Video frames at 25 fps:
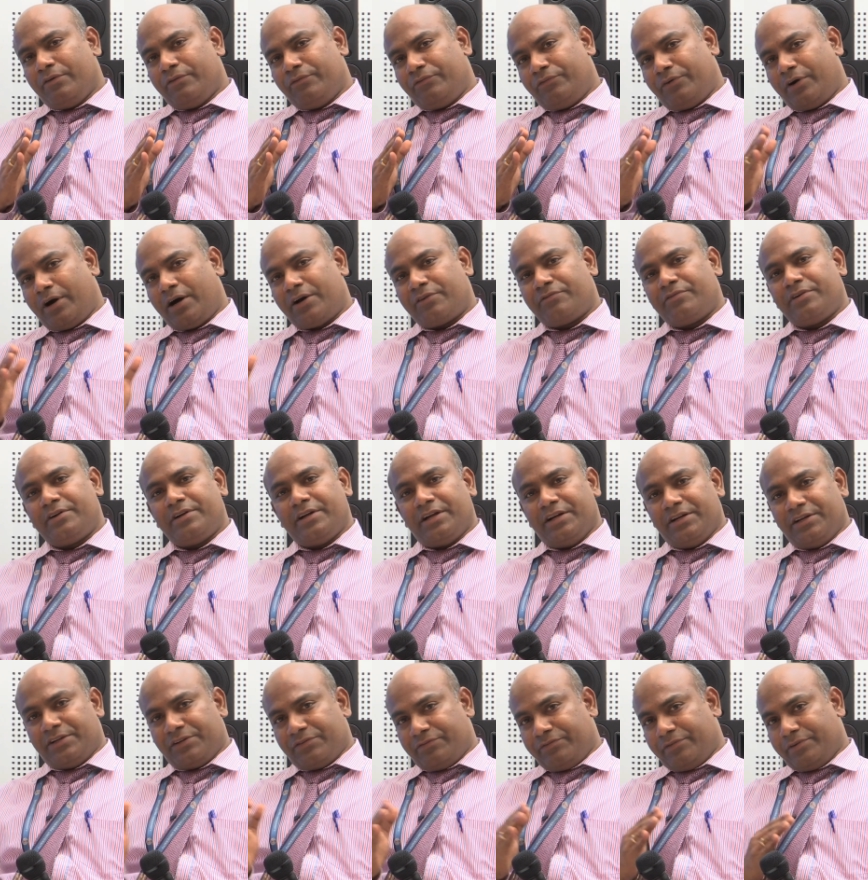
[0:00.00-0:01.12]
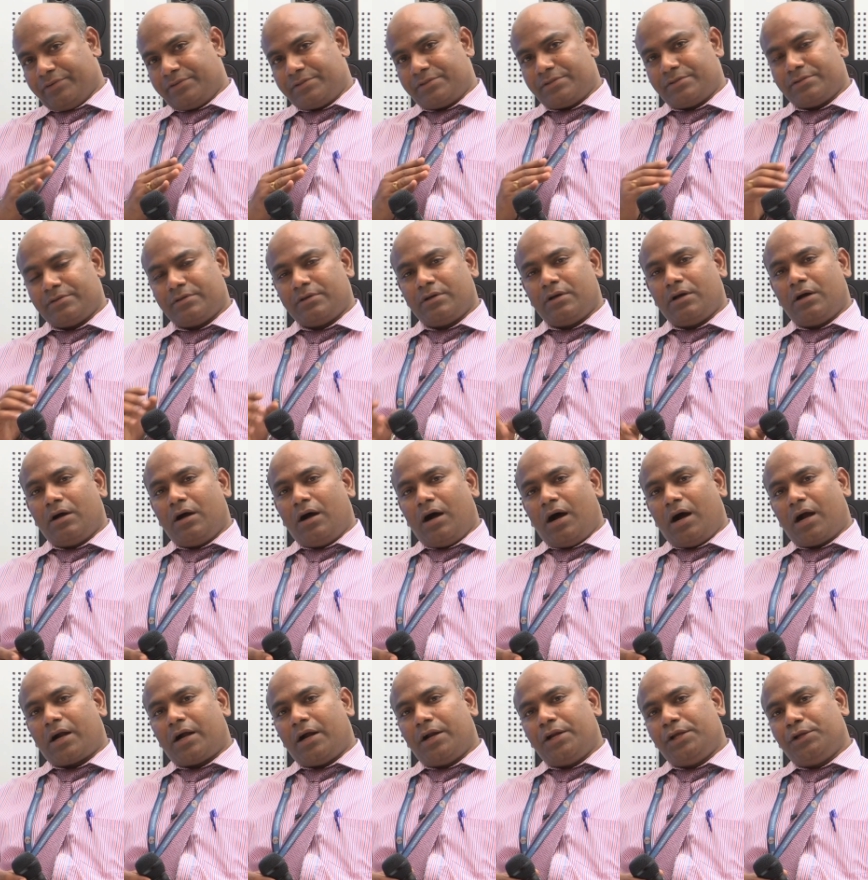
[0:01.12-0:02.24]
forward and reverse
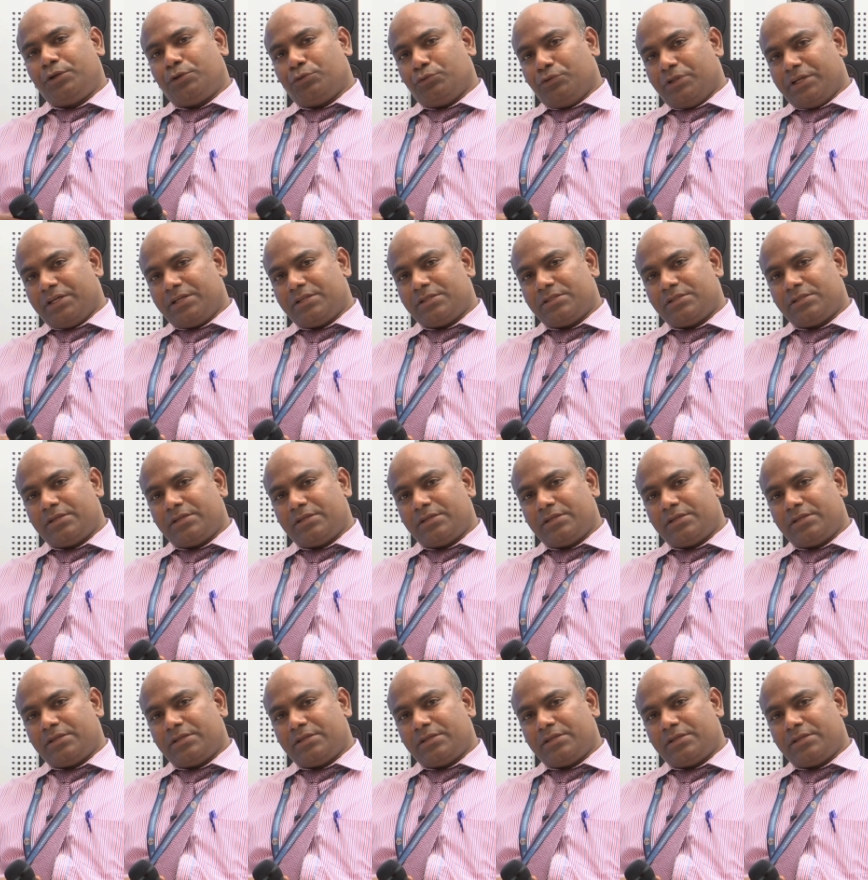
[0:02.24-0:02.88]
according to the